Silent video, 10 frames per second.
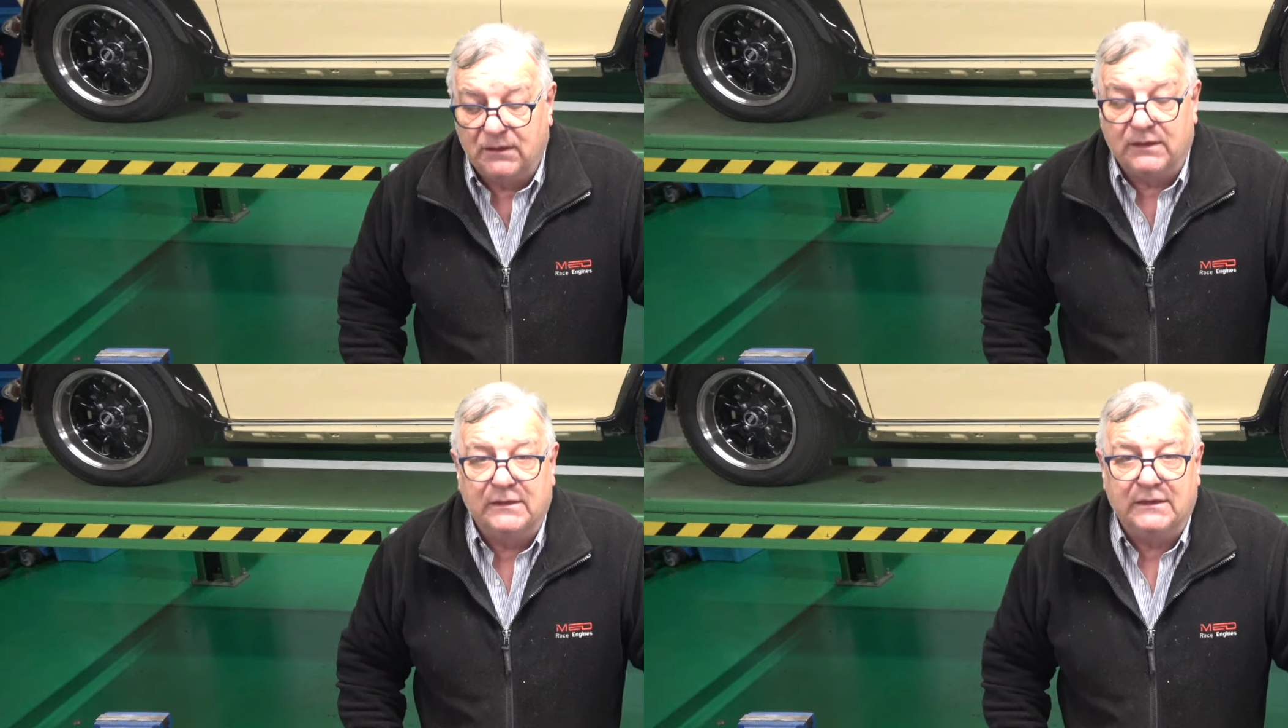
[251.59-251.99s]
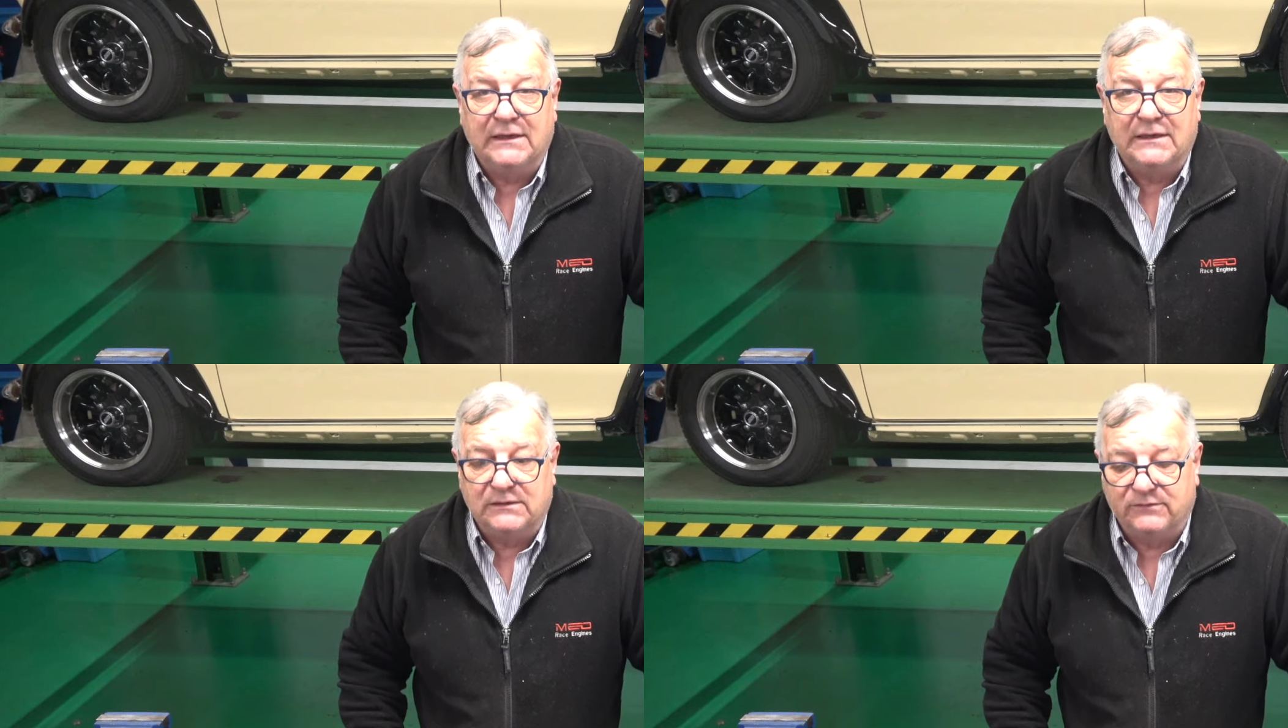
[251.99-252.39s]
and the
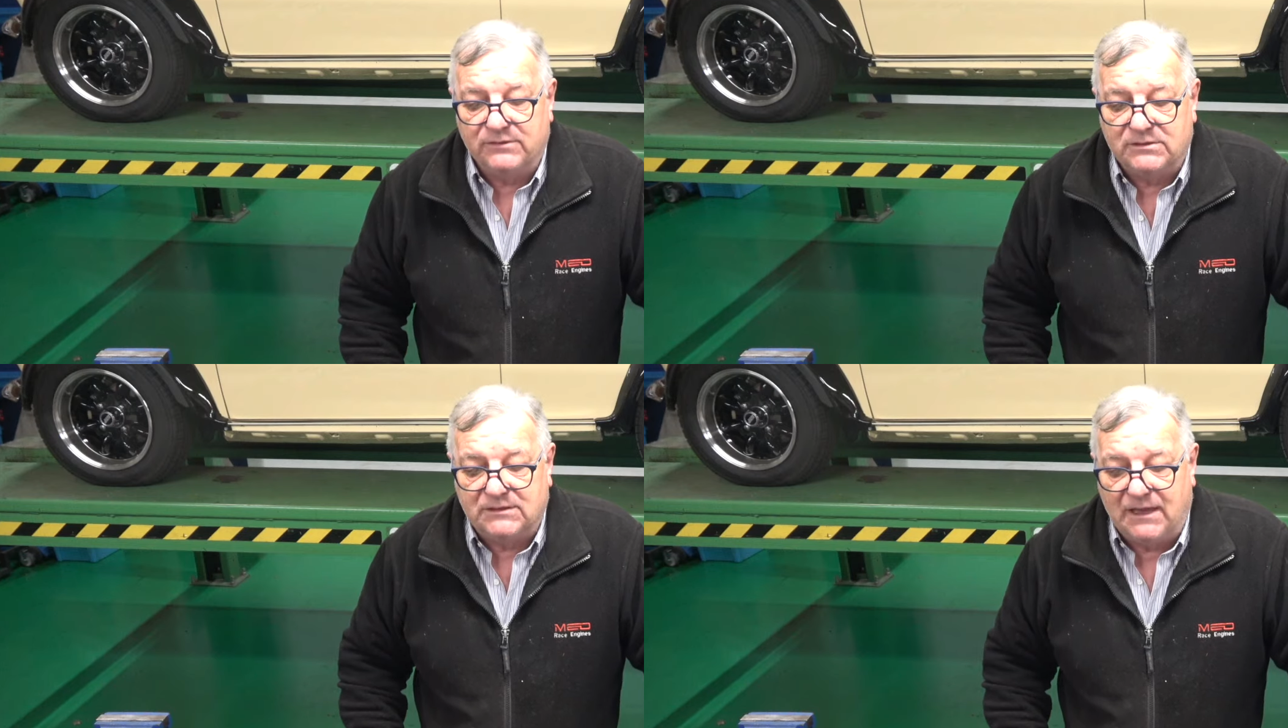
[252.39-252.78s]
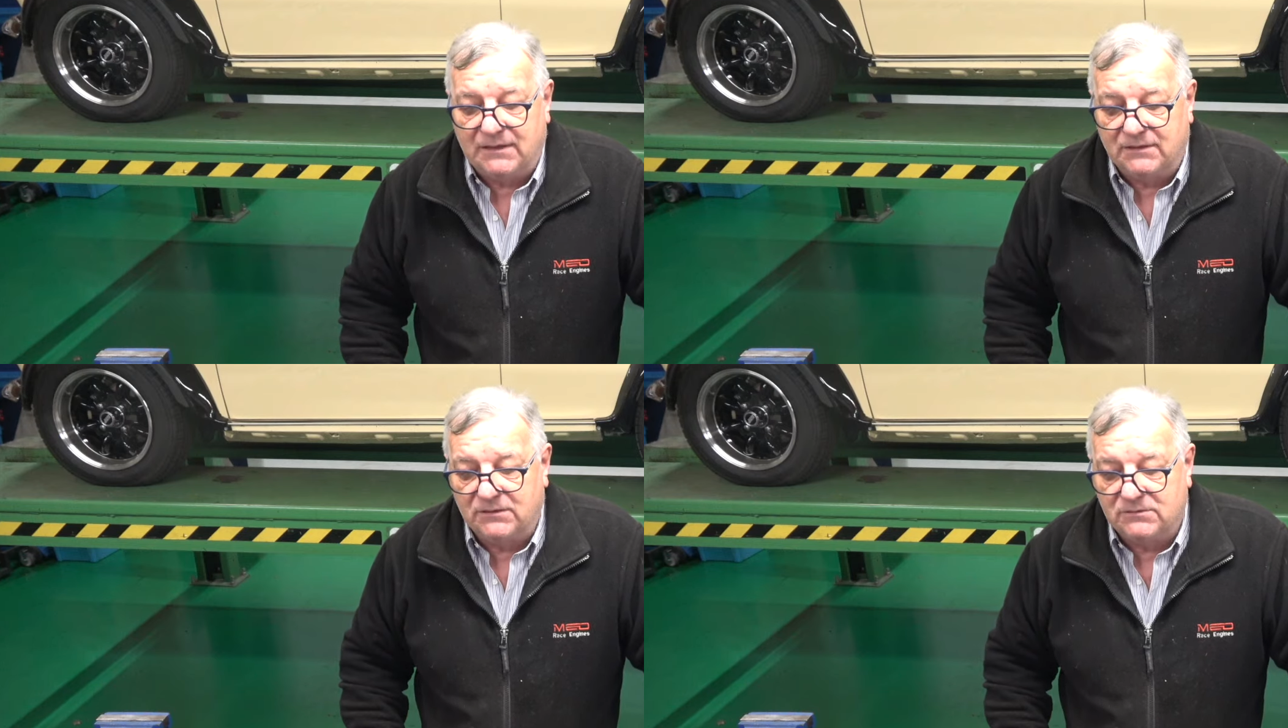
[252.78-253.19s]
E is for
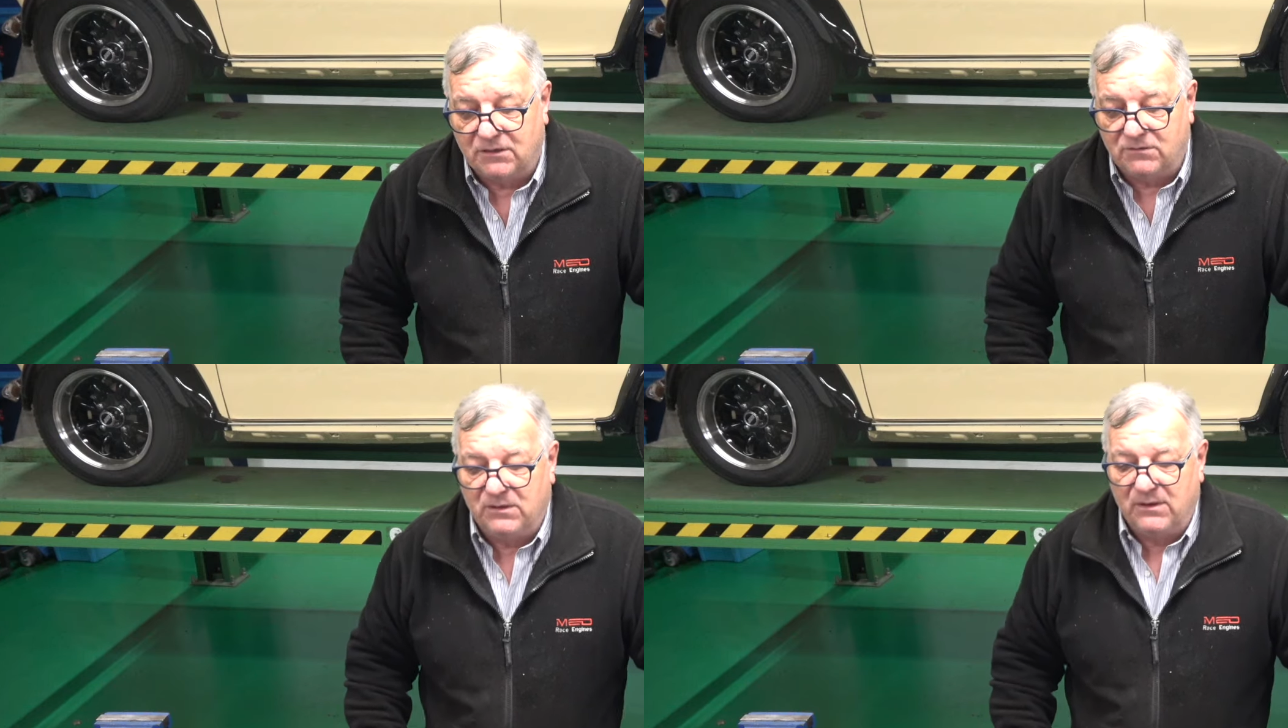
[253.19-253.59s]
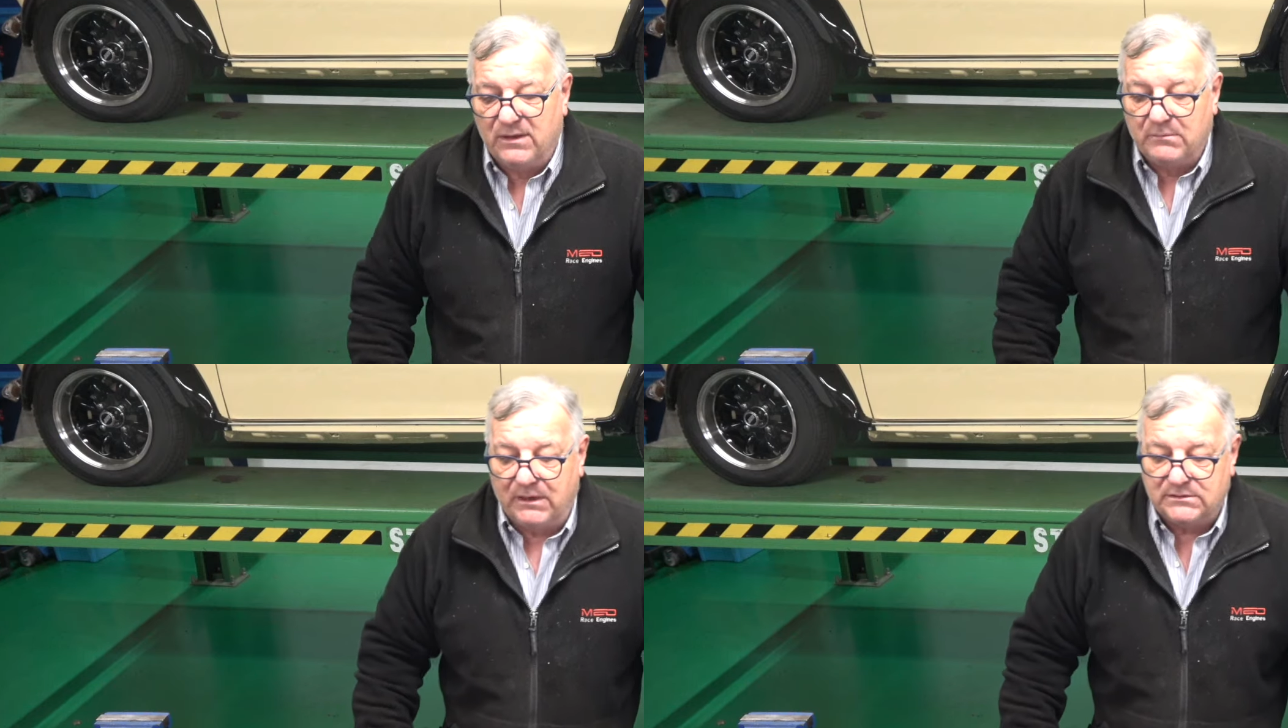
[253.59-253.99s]
standard. So
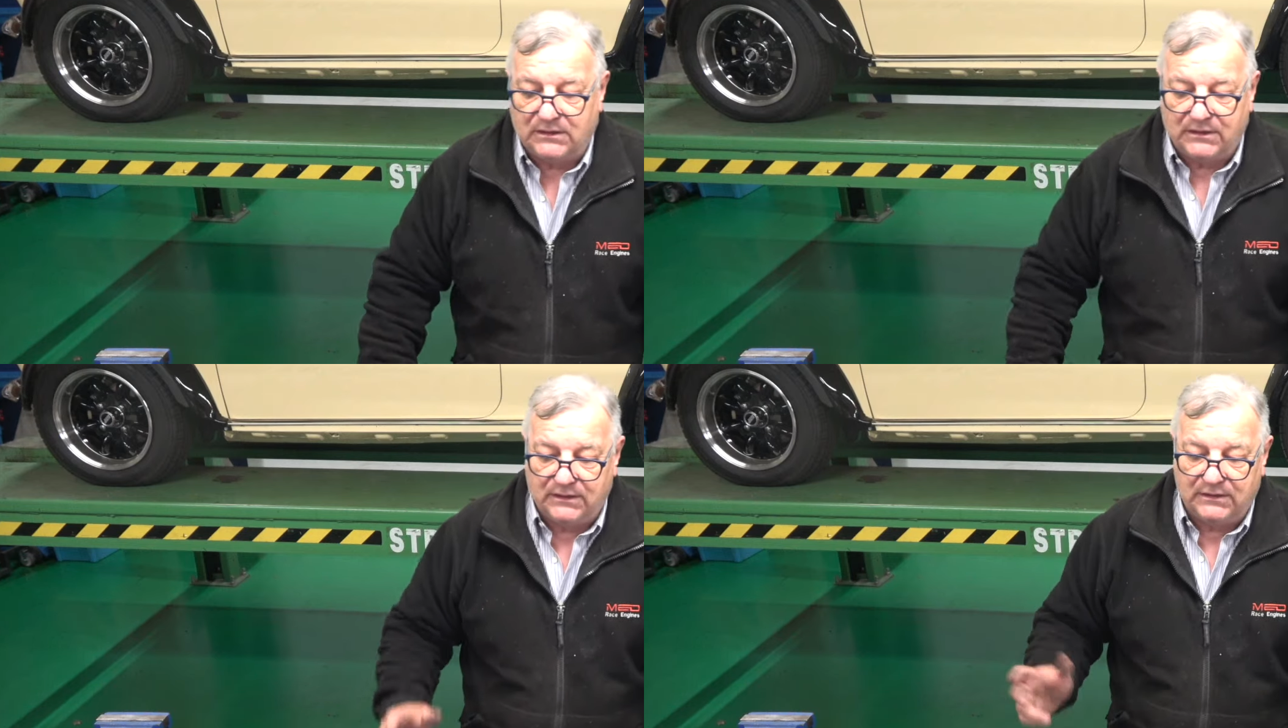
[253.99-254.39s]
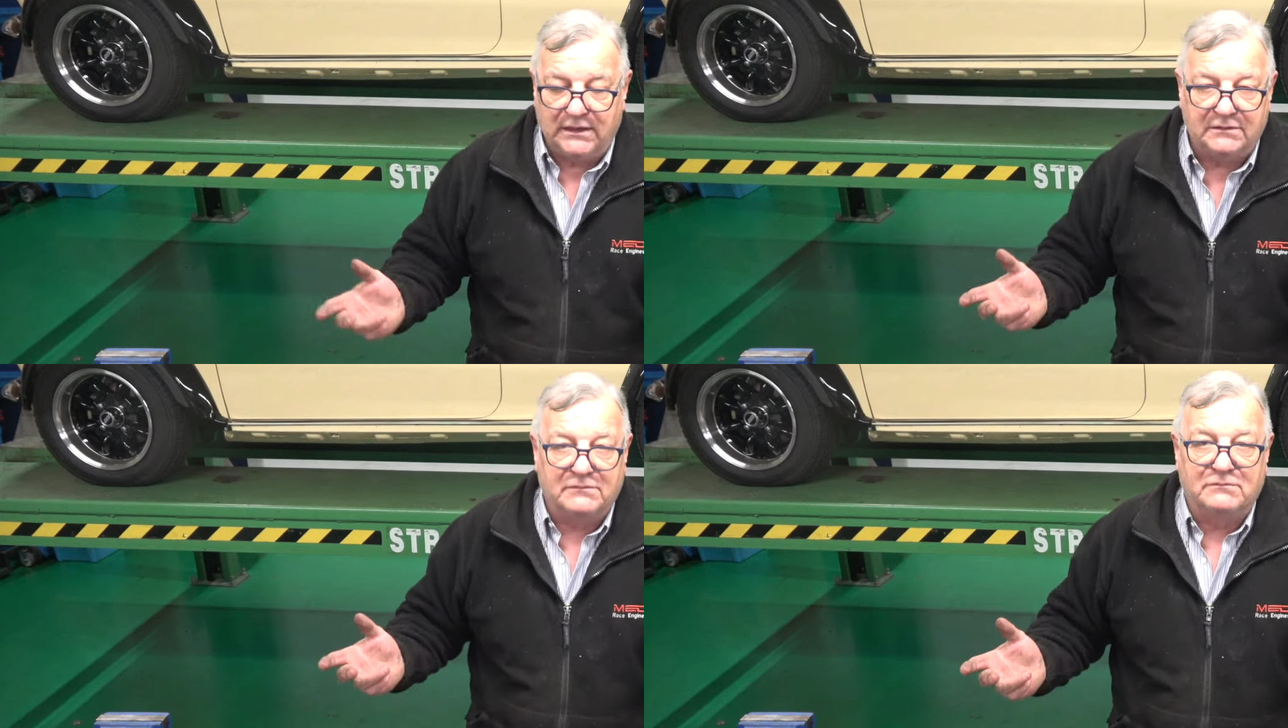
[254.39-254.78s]
basically,
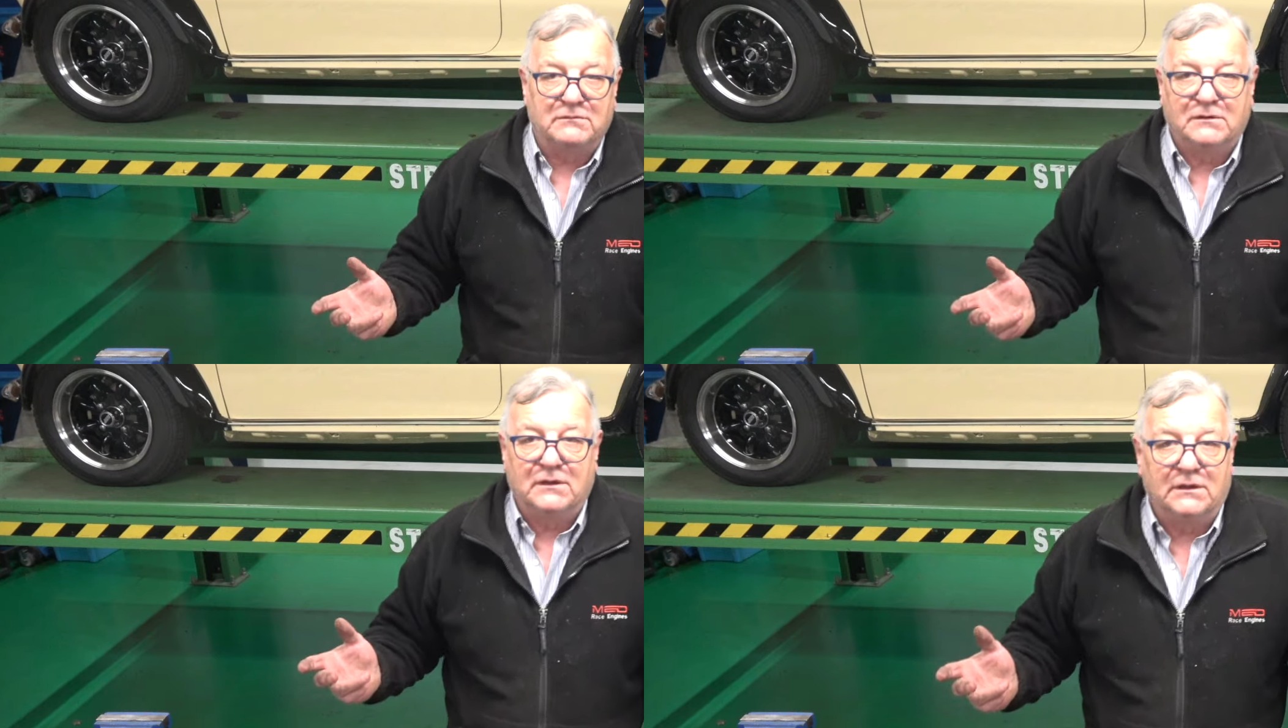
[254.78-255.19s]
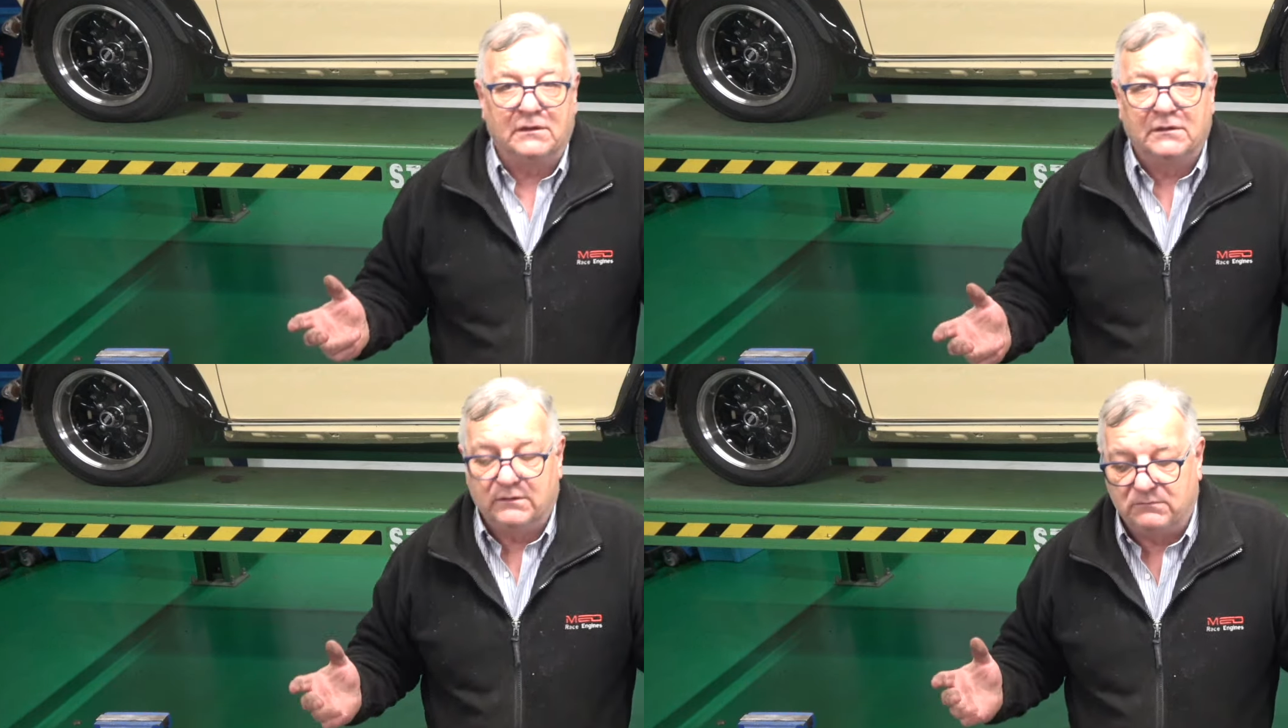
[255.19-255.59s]
it's
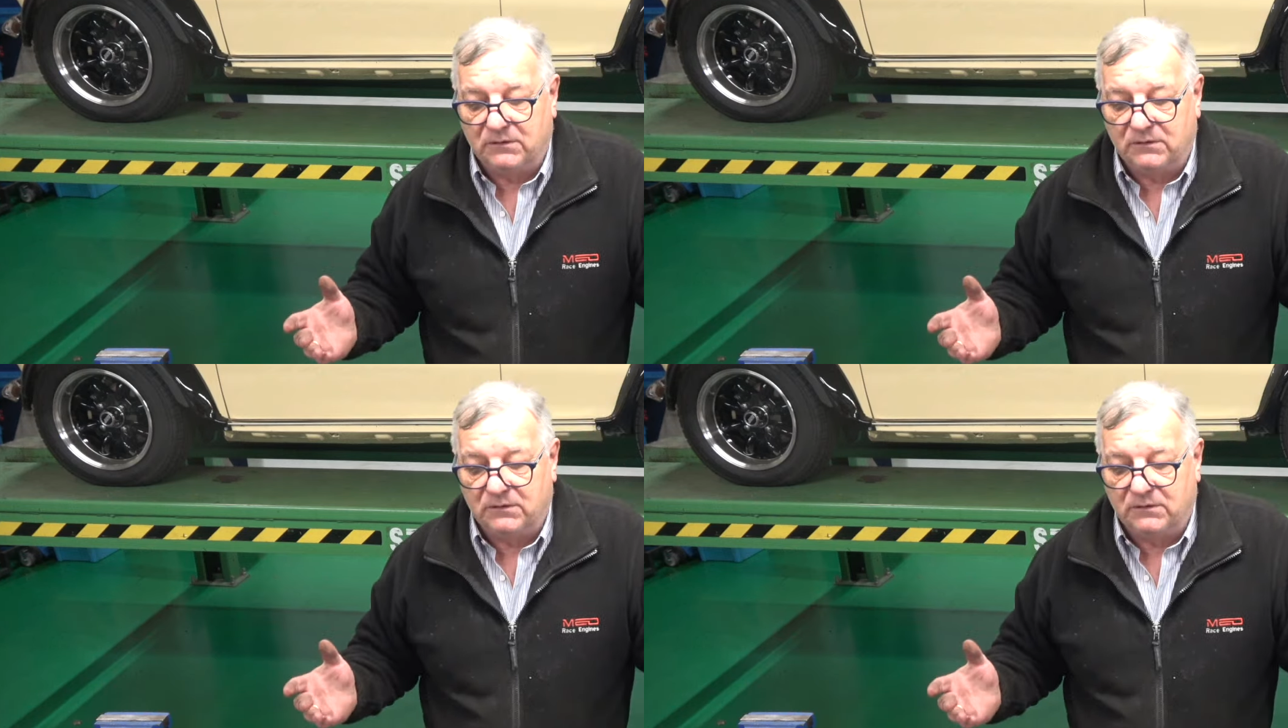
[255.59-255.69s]
uh,